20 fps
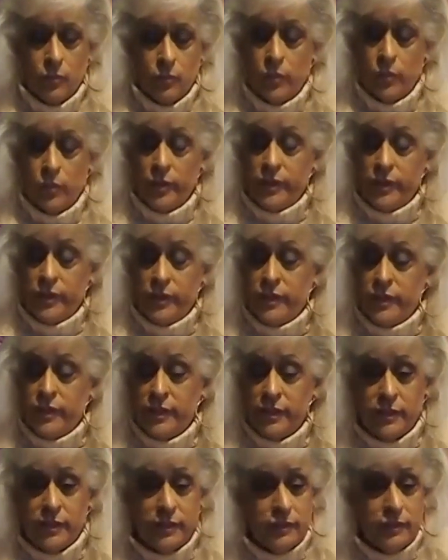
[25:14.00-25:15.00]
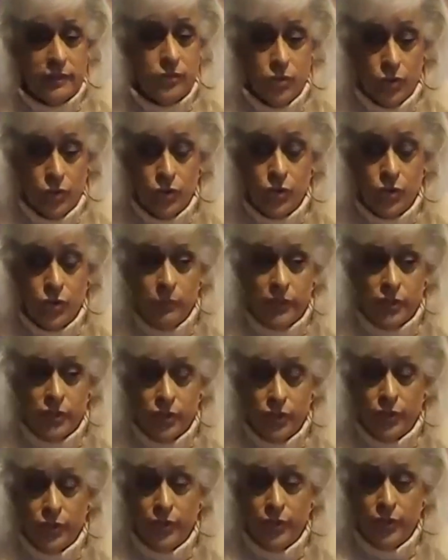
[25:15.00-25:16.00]
which is usually what the
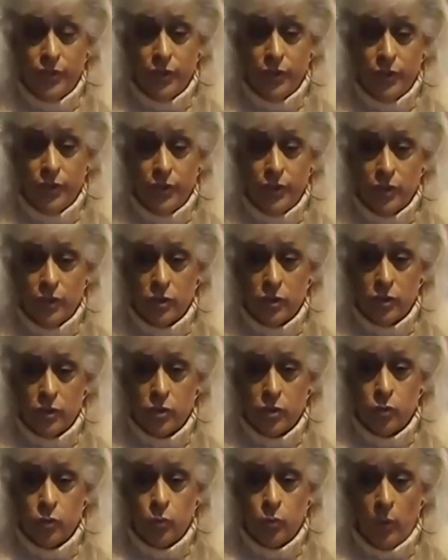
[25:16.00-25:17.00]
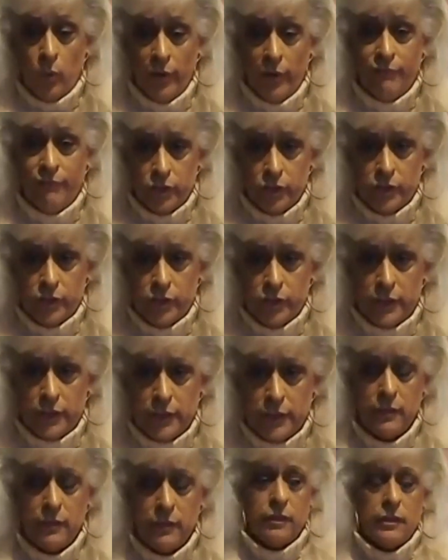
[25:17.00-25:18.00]
studios want first
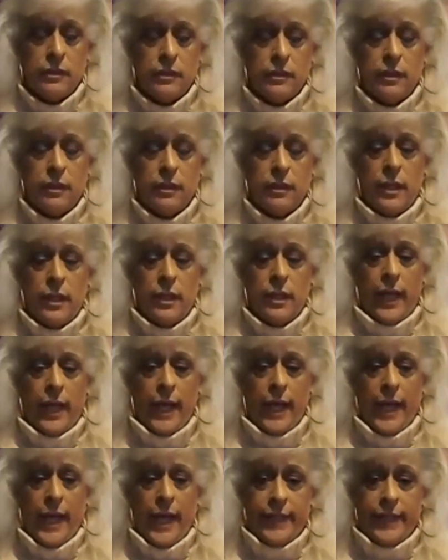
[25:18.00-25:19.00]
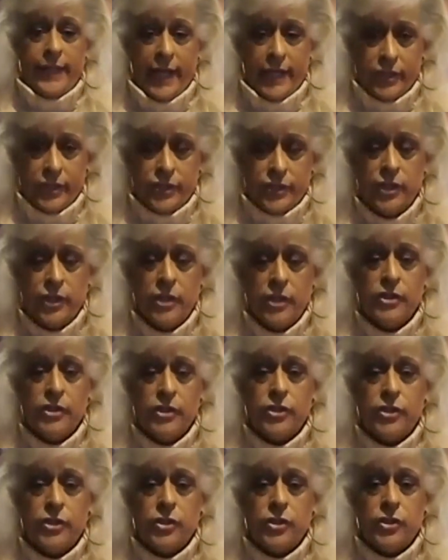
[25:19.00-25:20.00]
and the agents.
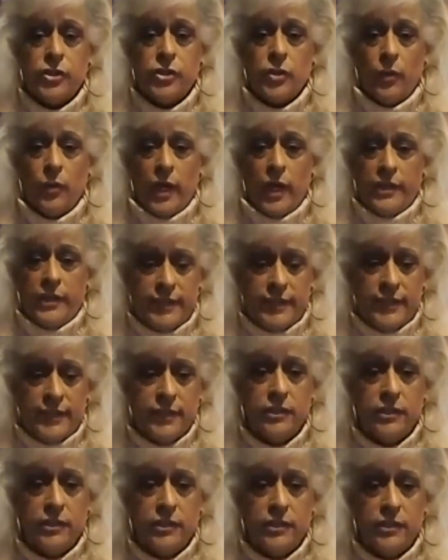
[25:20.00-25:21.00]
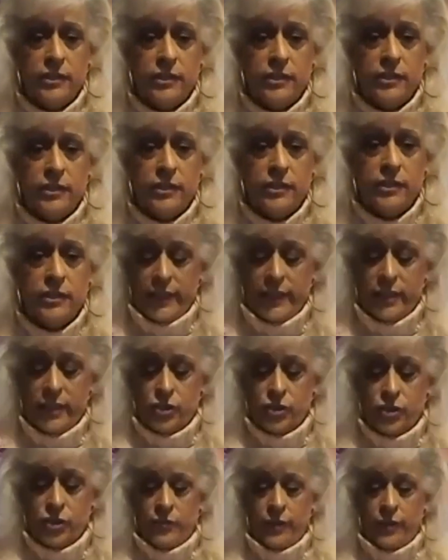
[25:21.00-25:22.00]
So I suggest you write your
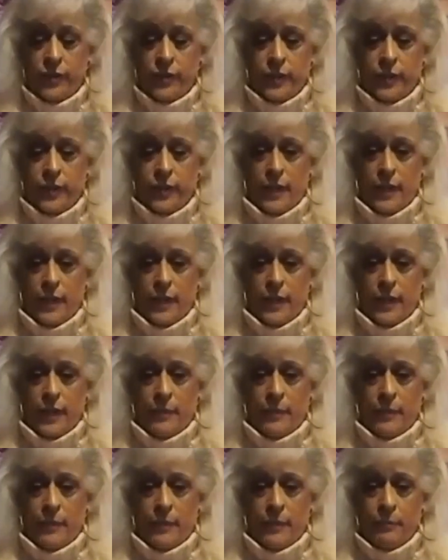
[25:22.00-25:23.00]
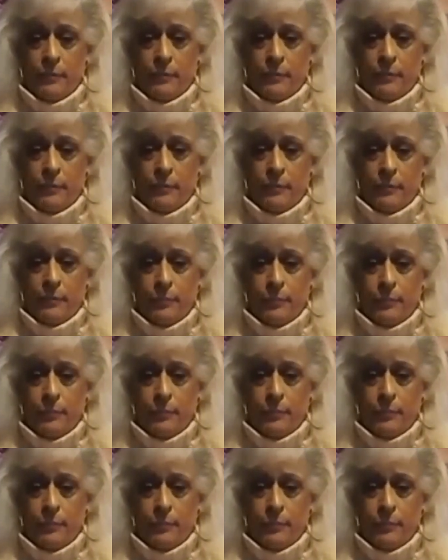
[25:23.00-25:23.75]
story plot outline,